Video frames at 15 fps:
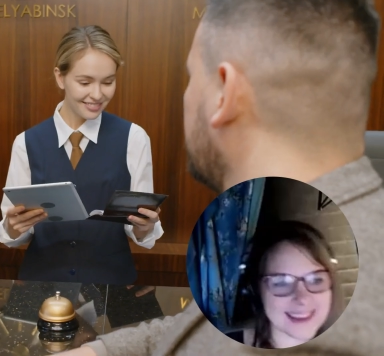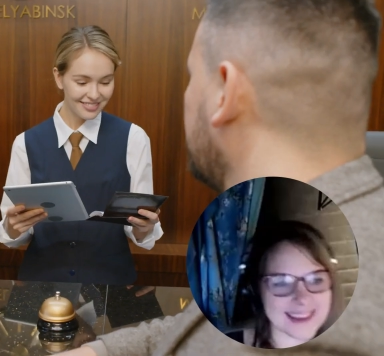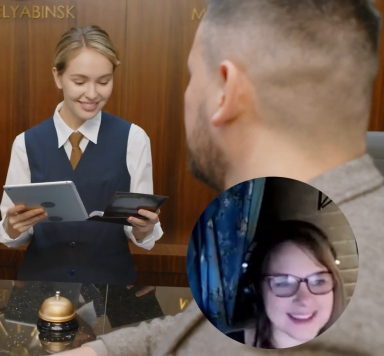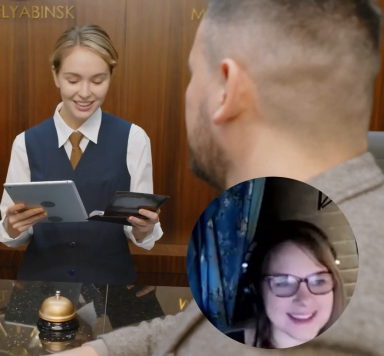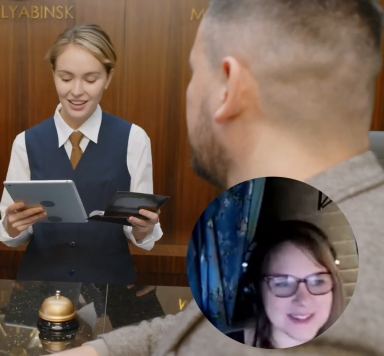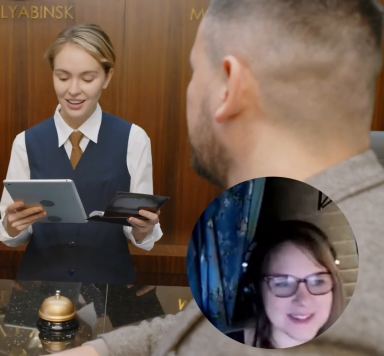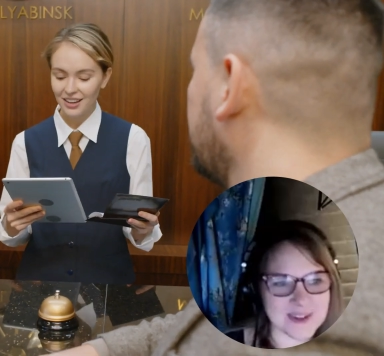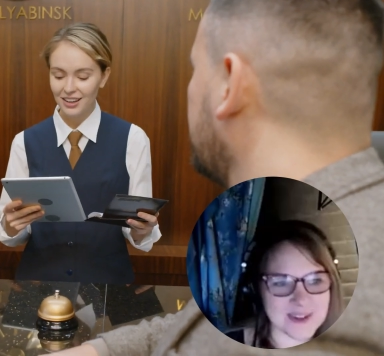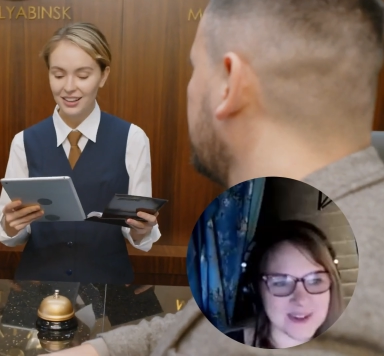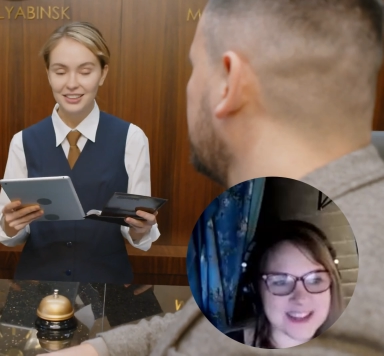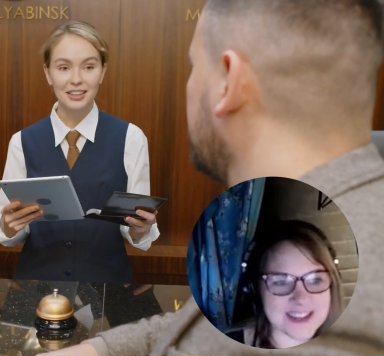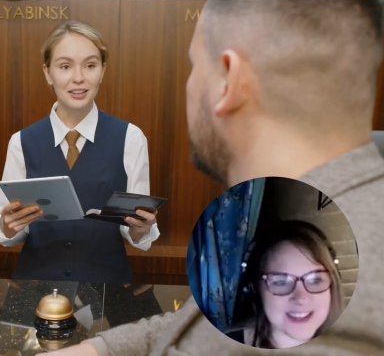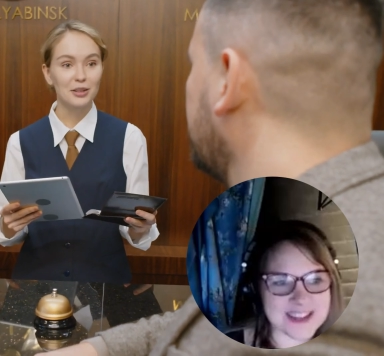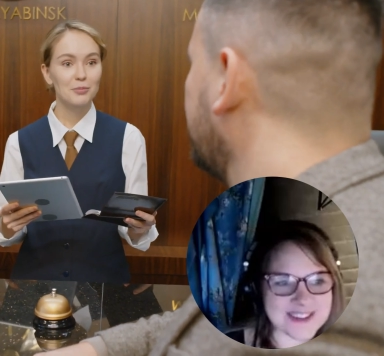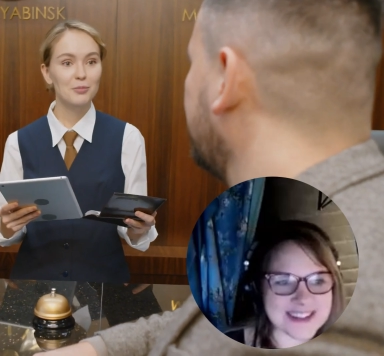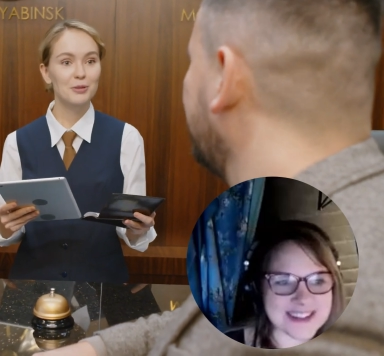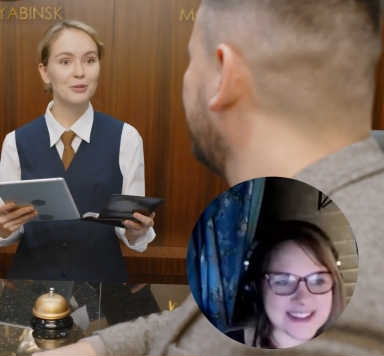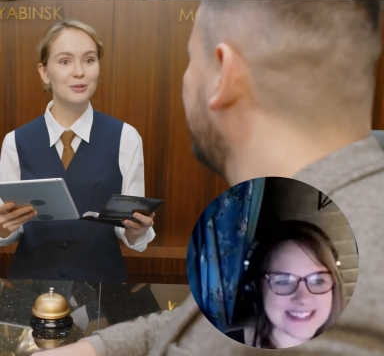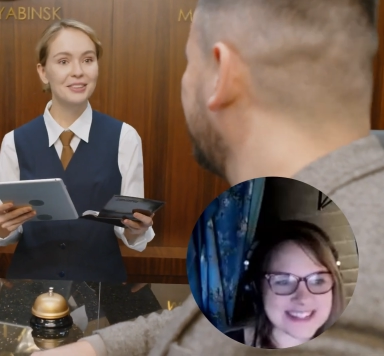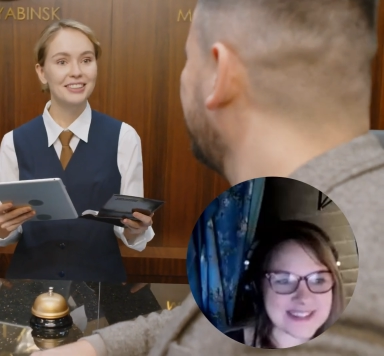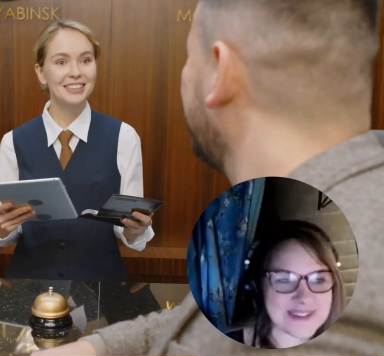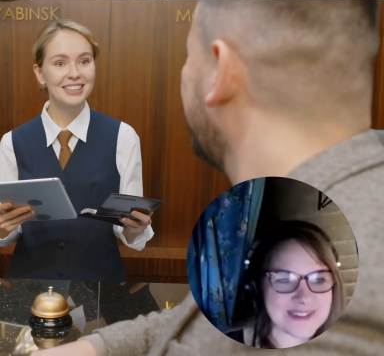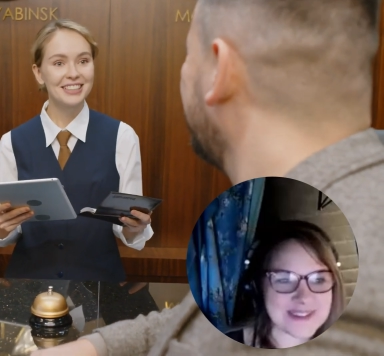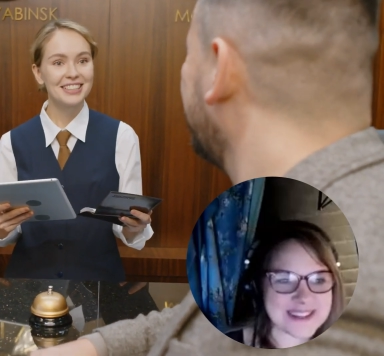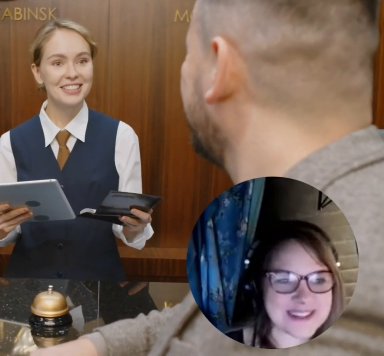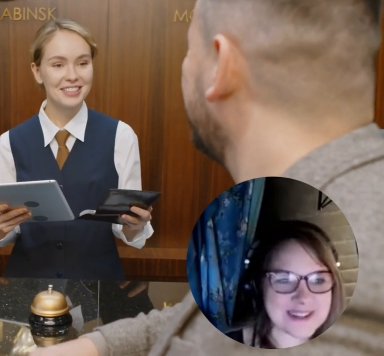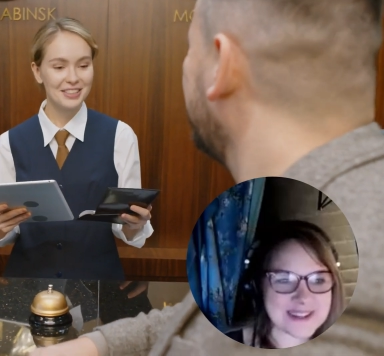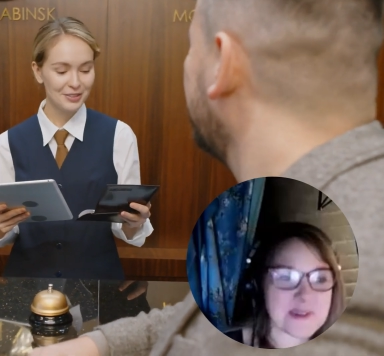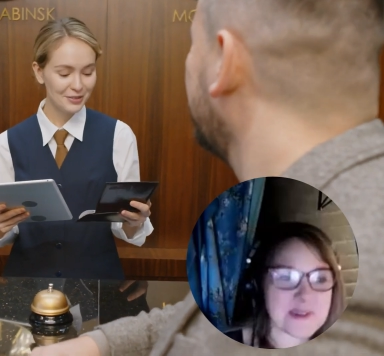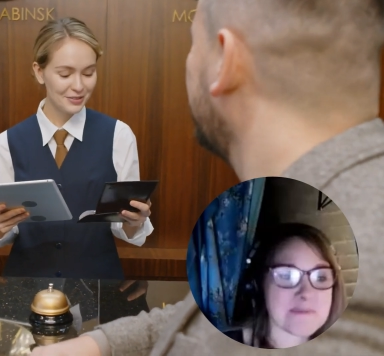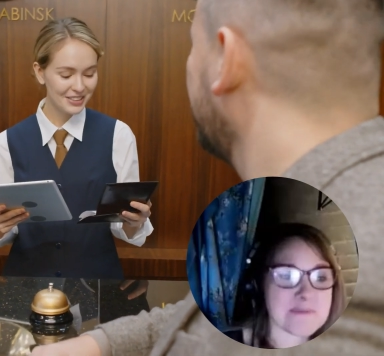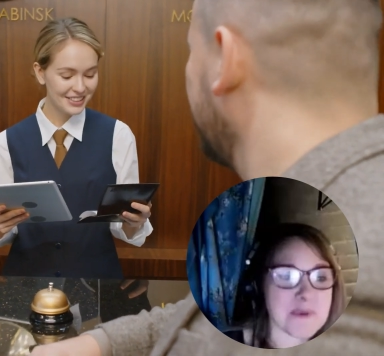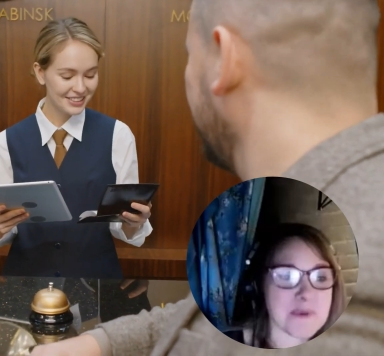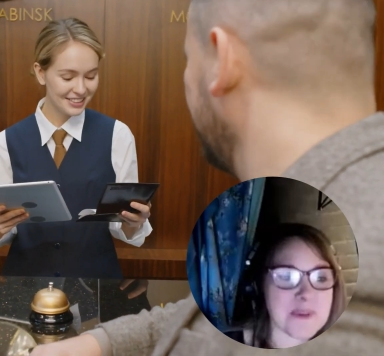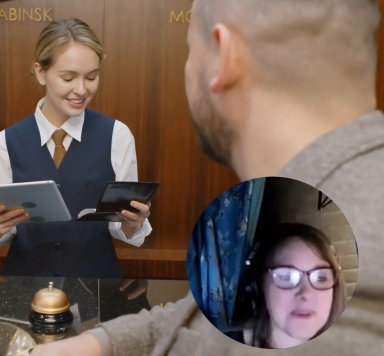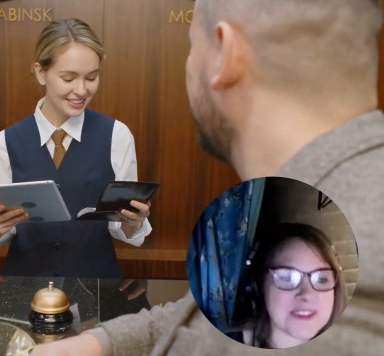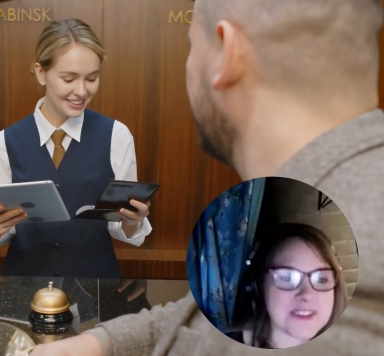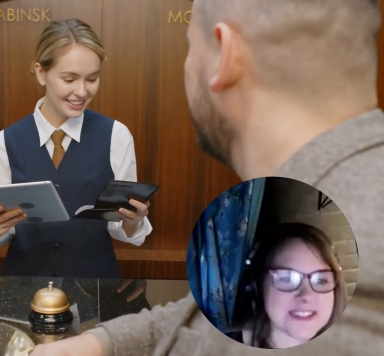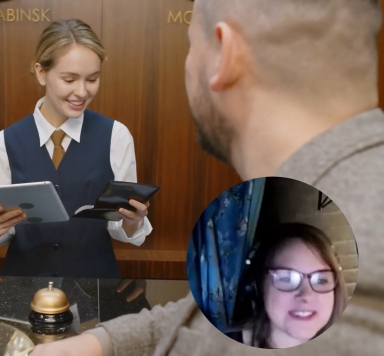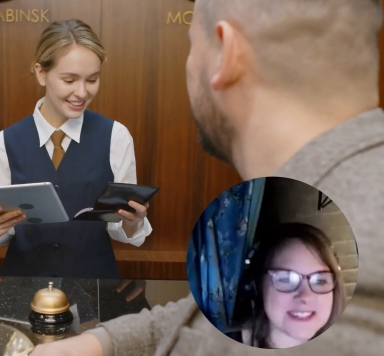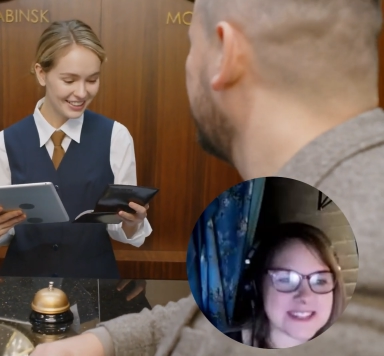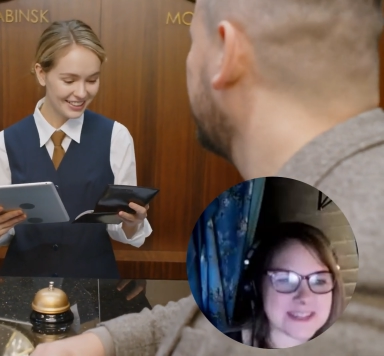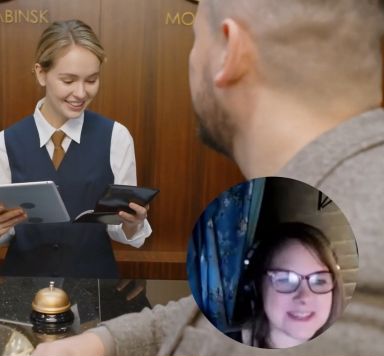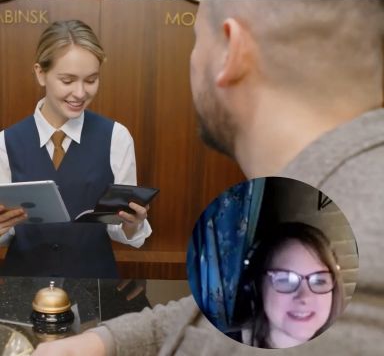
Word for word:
Speaker 1: At Horizon Credit Union, we're more than just a